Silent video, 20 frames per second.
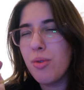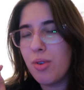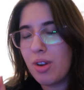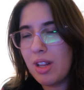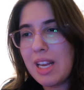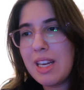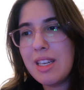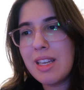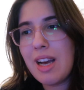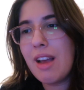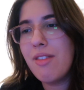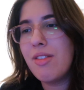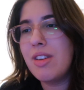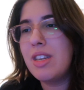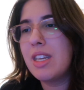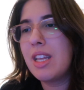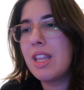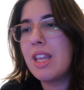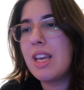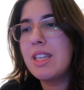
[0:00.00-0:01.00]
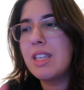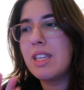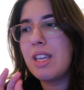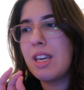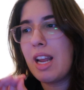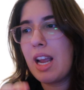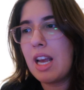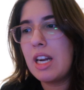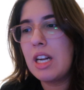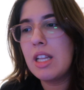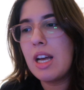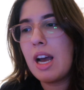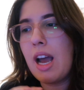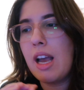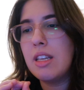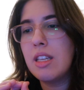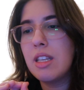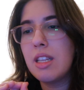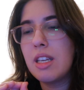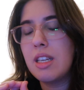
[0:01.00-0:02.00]
really dive into this and
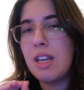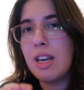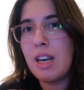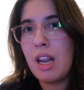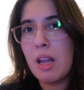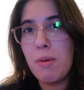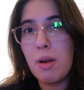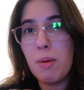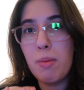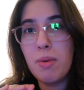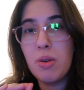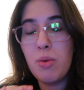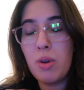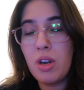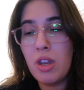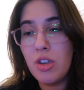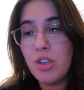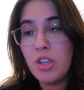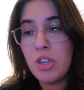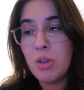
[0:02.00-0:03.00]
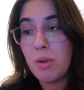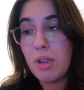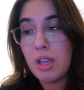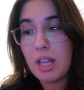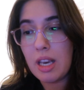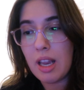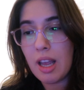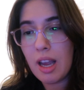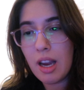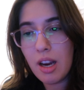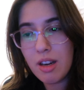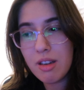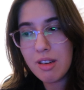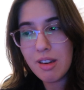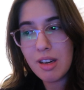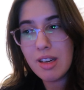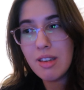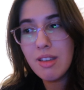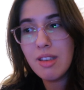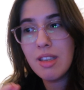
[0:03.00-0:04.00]
analyze the dynamic between the two lead
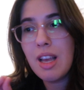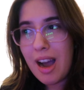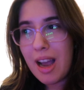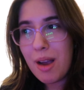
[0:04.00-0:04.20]
characters.